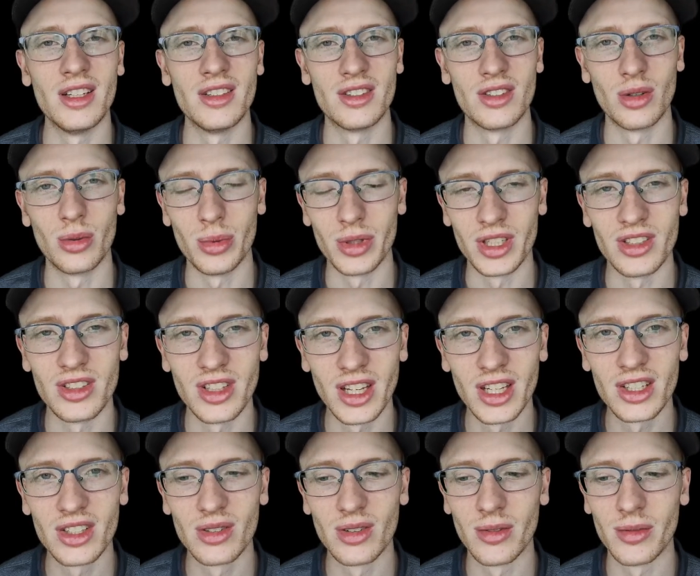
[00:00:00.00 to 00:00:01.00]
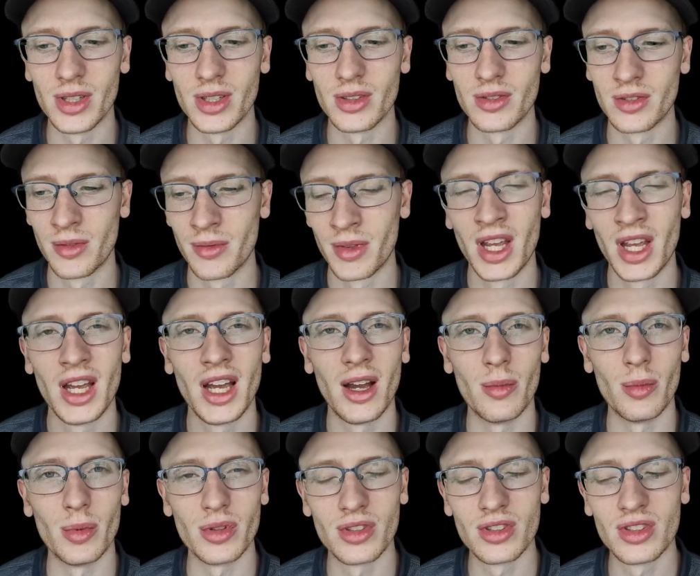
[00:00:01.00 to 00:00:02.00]
And so we can take derivatives
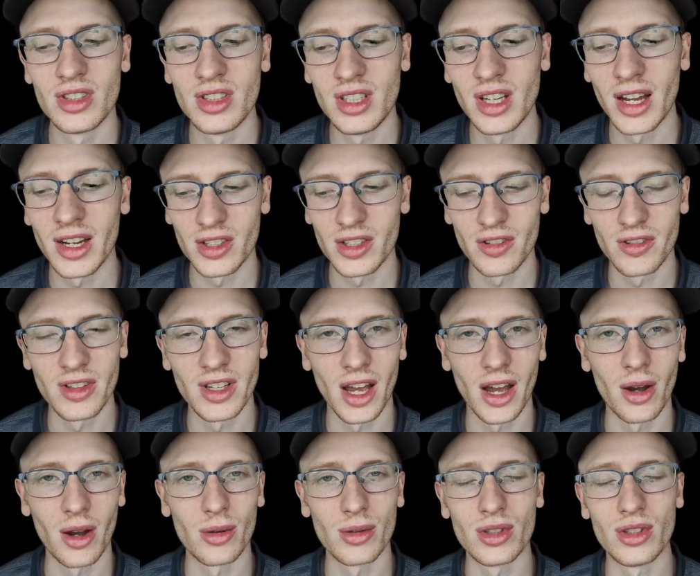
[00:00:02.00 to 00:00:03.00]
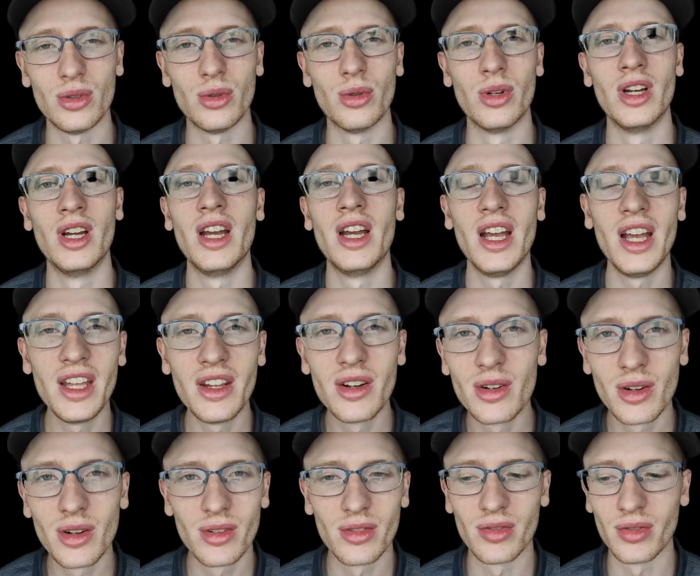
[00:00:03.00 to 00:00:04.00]
and we'll see actually how to
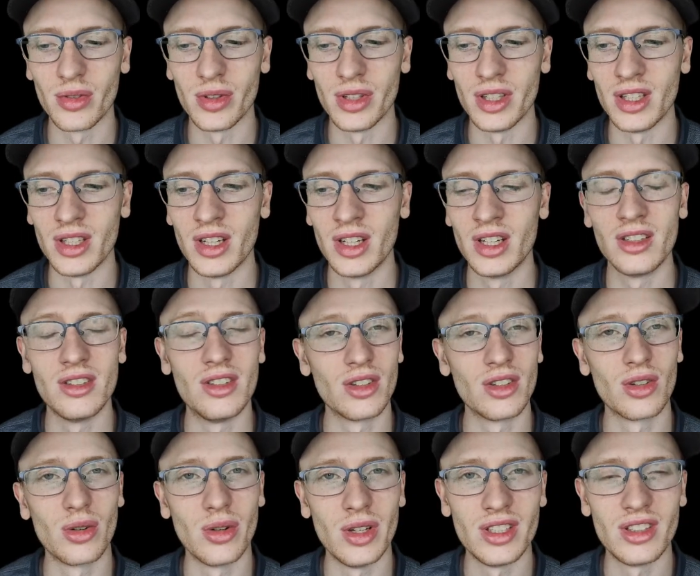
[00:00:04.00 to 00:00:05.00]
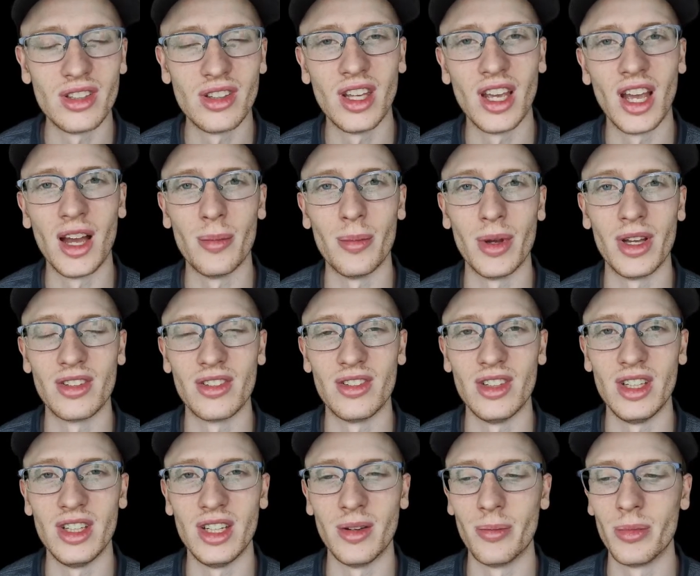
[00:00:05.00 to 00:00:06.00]
iteratively decrease the
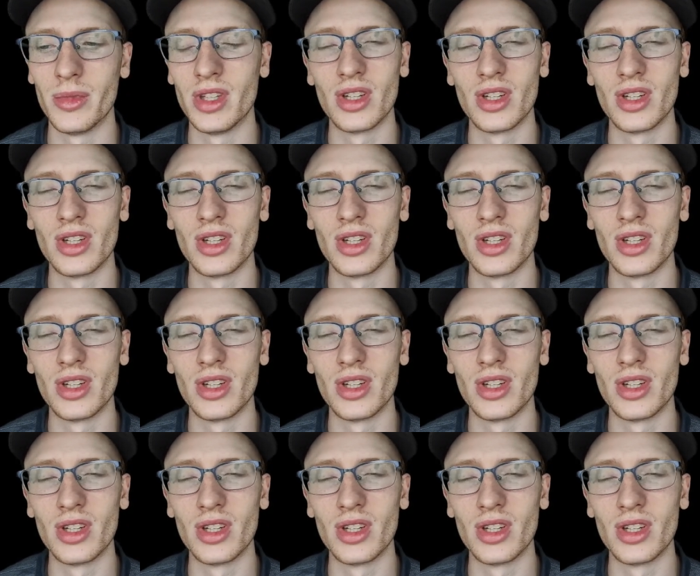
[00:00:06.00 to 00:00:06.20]
MSE,